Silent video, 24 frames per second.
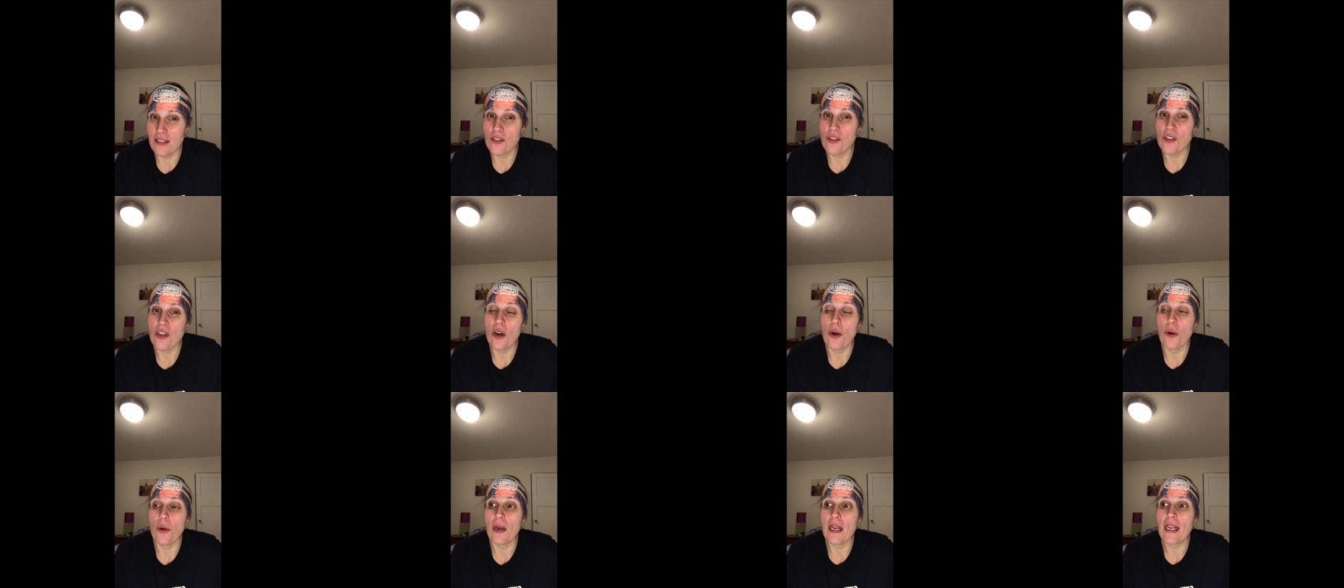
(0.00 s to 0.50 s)

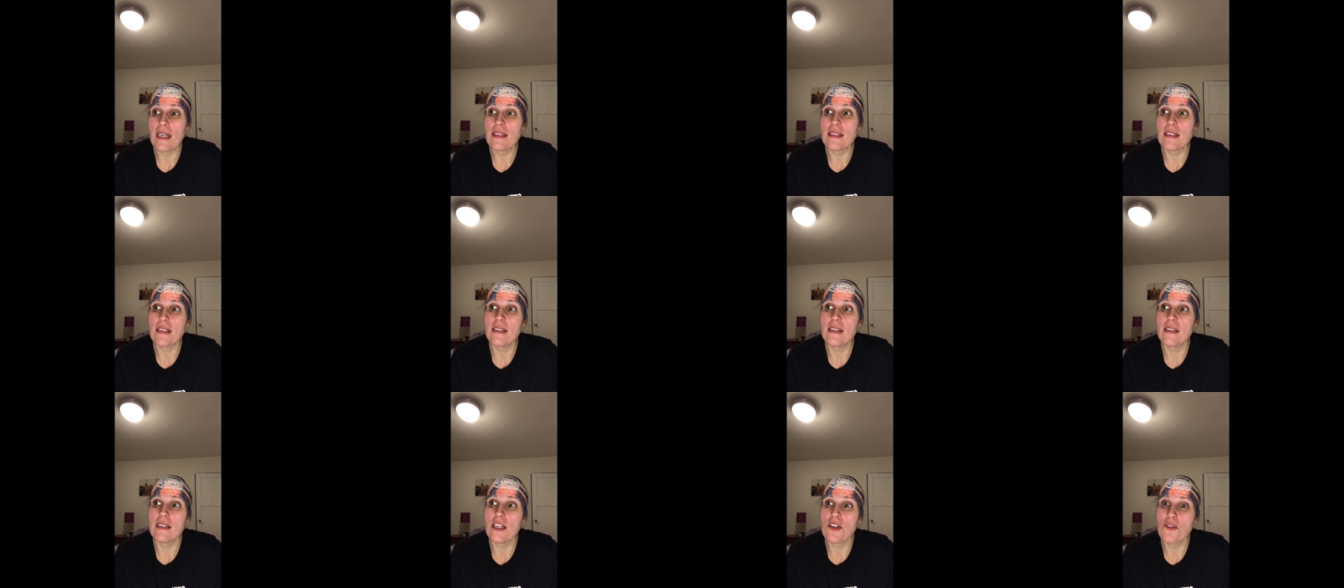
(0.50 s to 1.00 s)
So it's
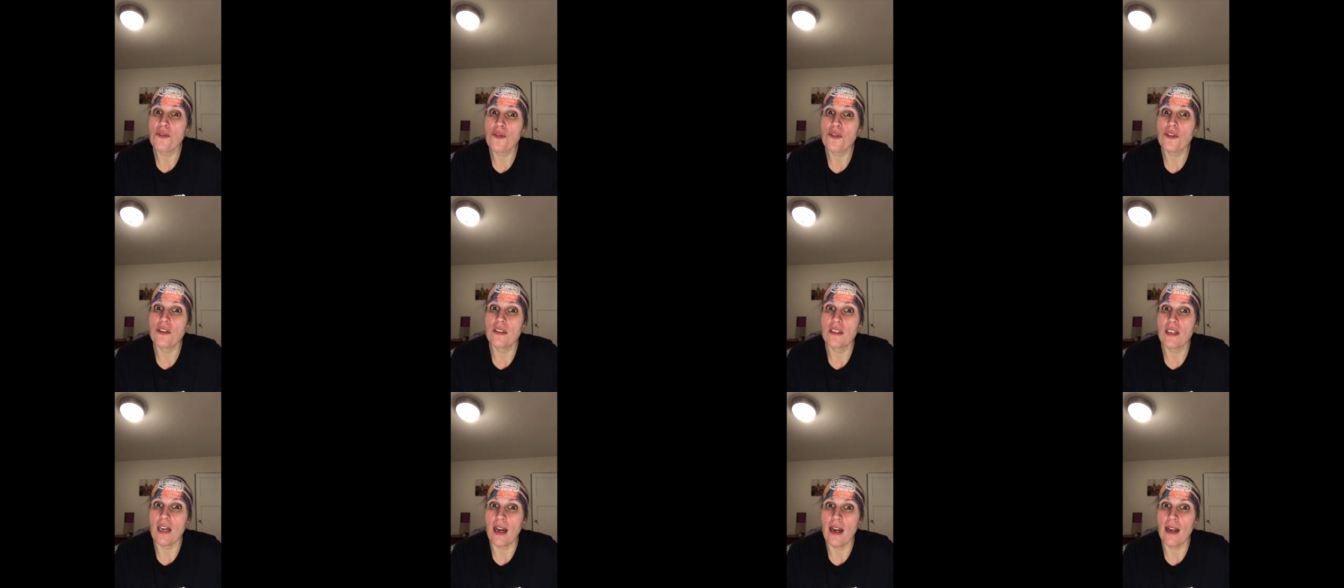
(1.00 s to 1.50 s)
a
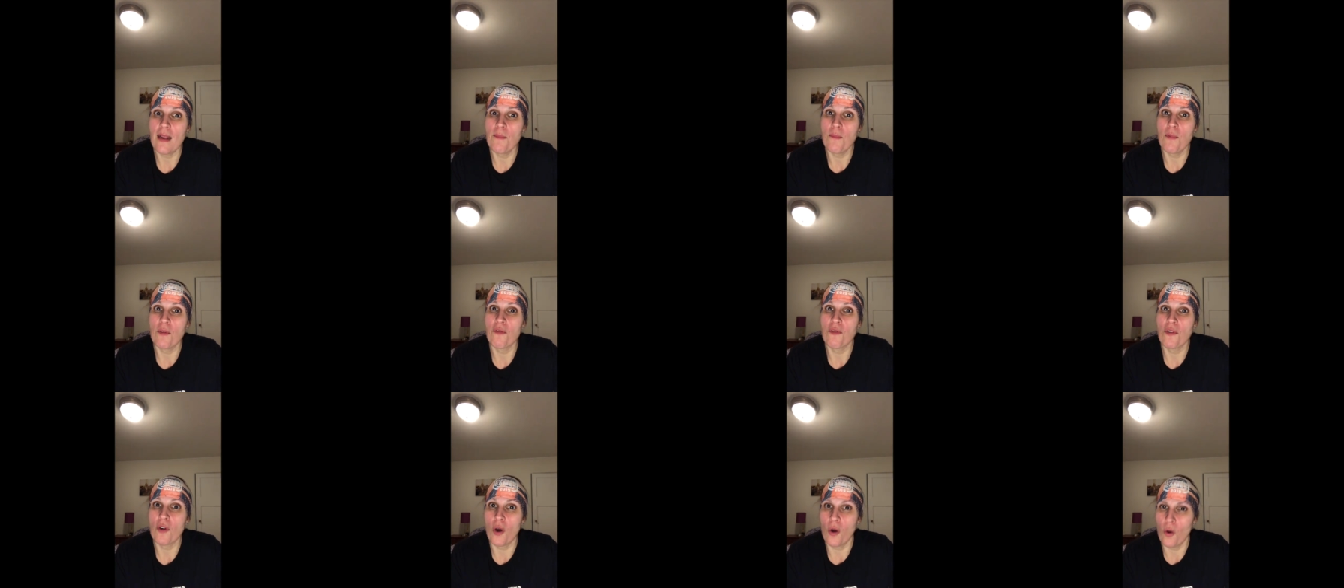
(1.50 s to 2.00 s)
different type
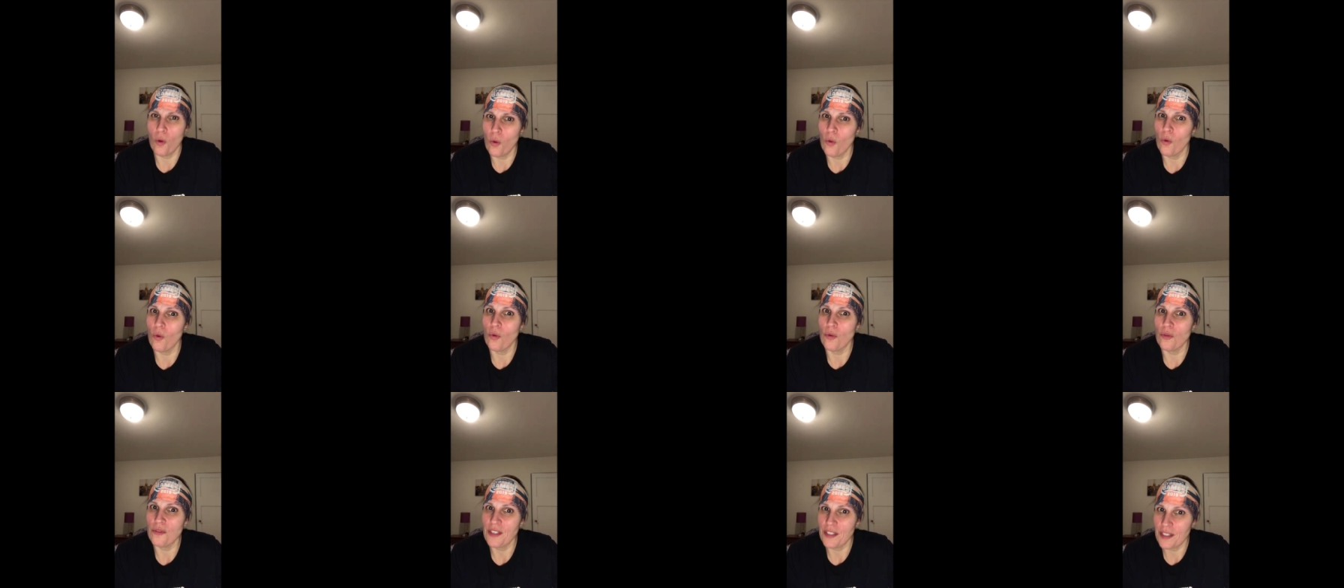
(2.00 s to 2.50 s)
of
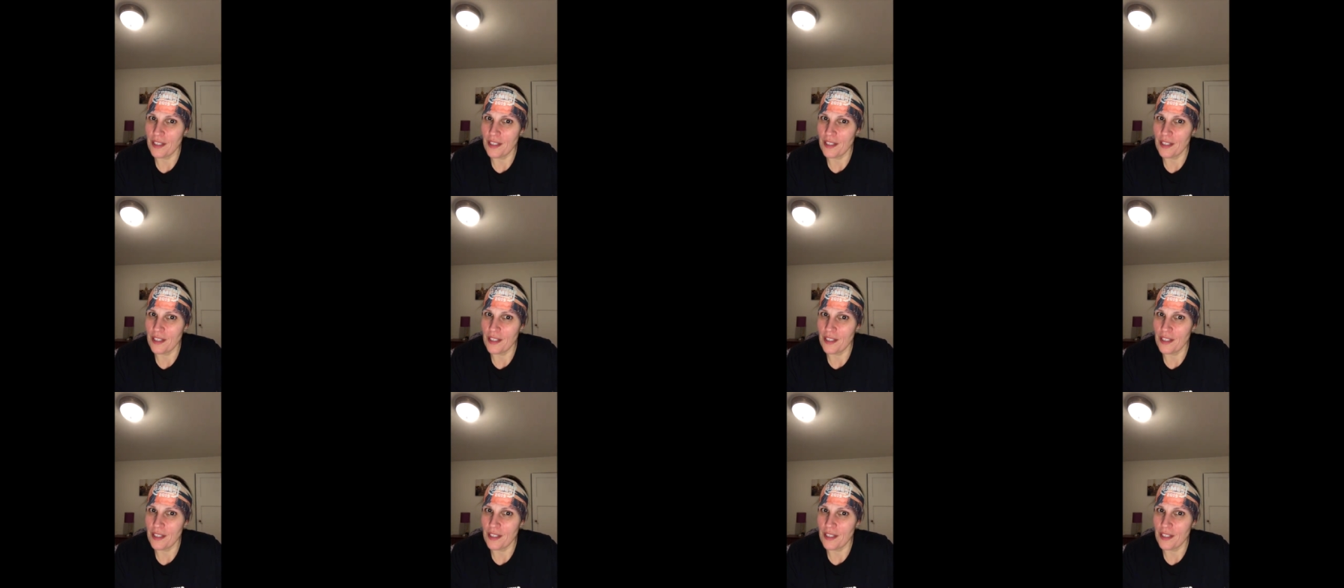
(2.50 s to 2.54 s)
cold